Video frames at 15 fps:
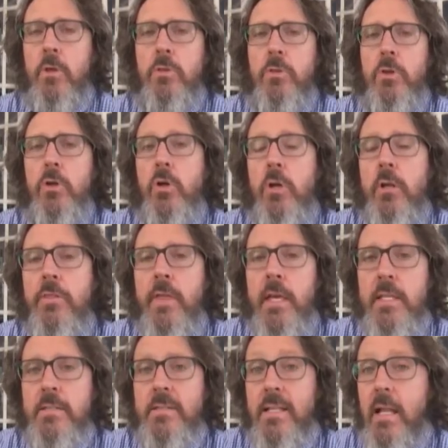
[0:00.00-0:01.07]
good
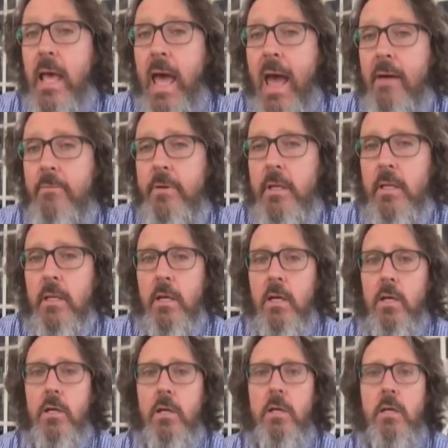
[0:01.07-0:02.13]
things that having
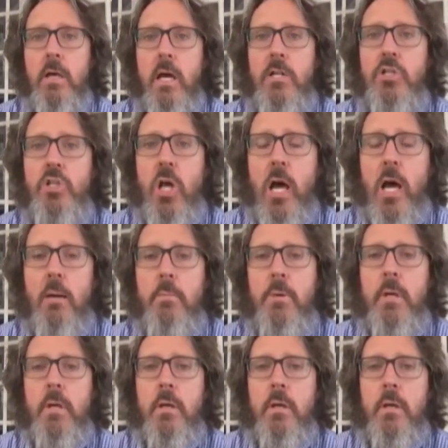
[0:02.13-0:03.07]
a job